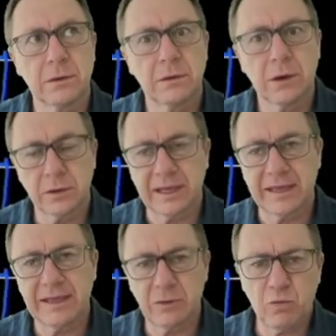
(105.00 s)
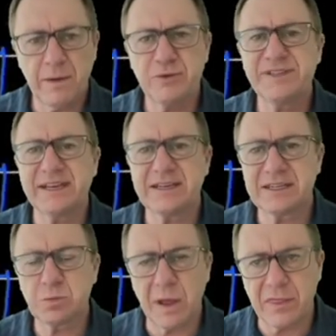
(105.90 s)
okay, represented
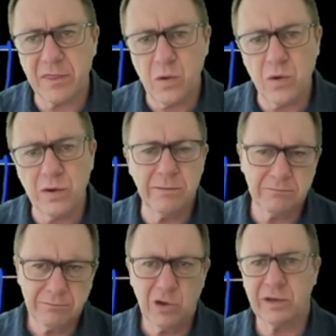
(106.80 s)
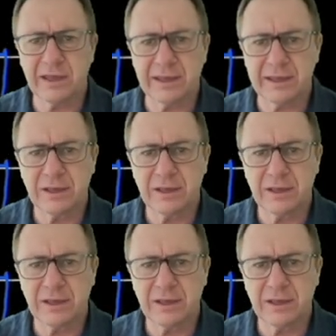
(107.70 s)
as 1/3, okay,